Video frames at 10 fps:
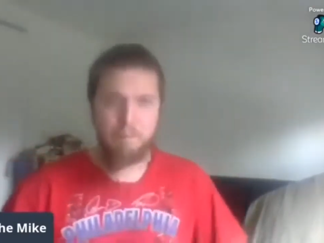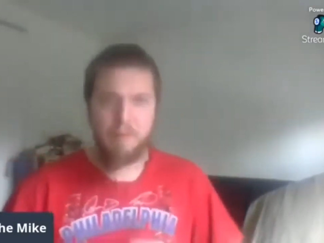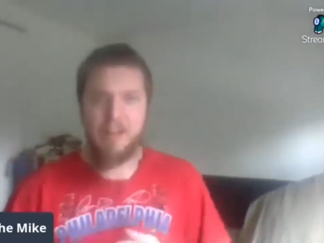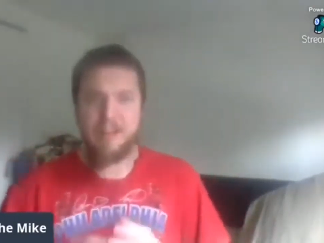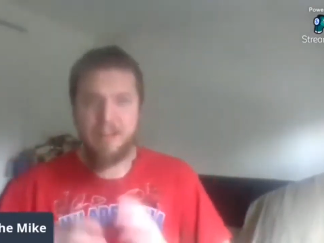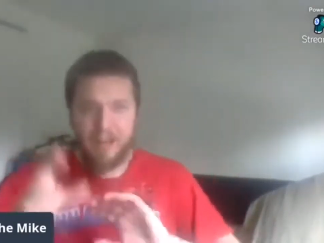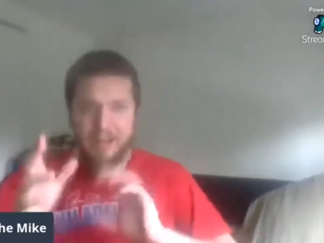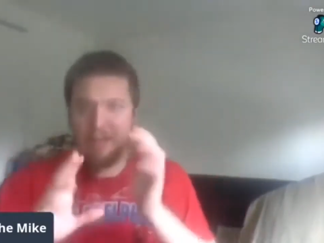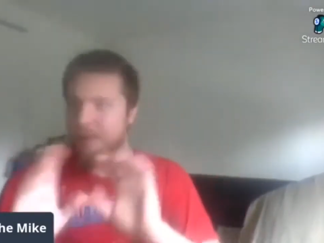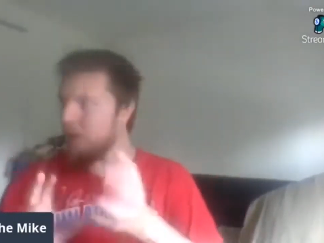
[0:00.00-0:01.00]
You kind
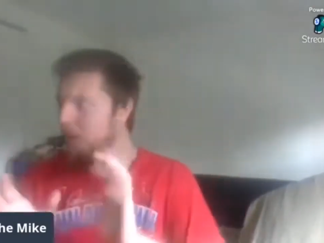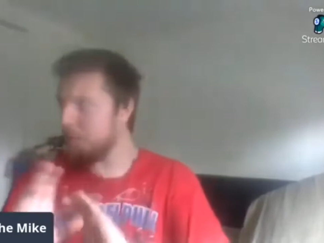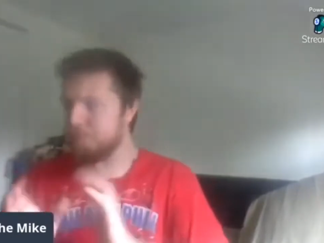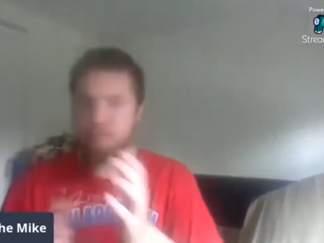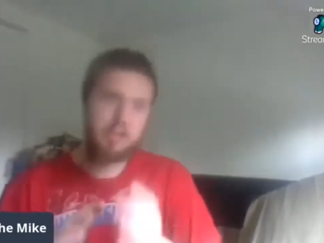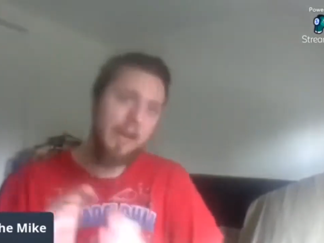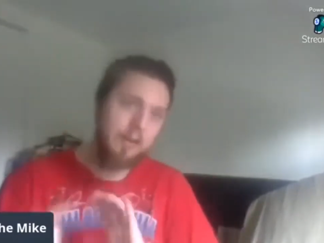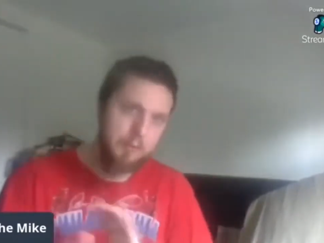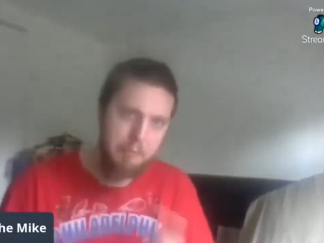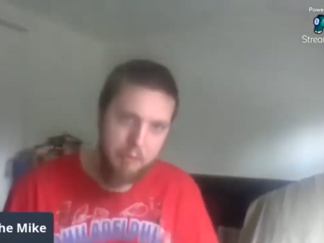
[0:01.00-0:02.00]
of get a little
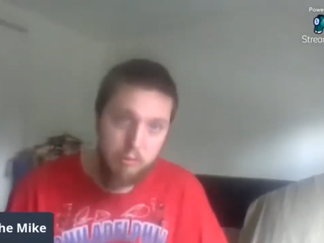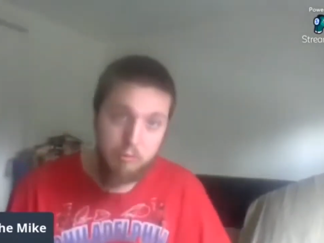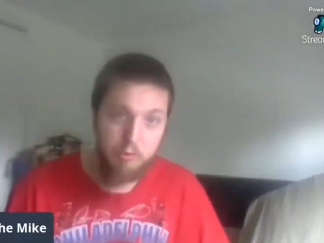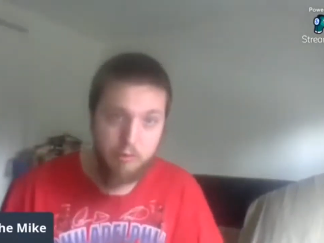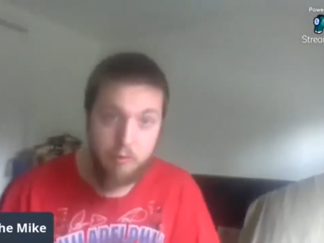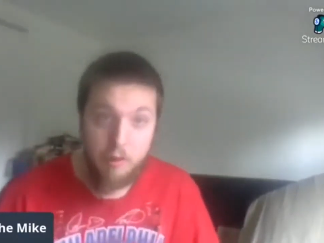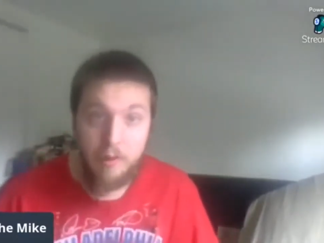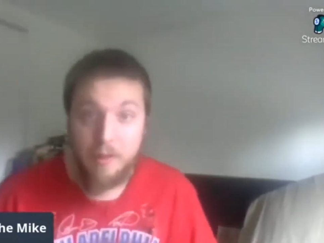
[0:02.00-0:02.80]
jazz blues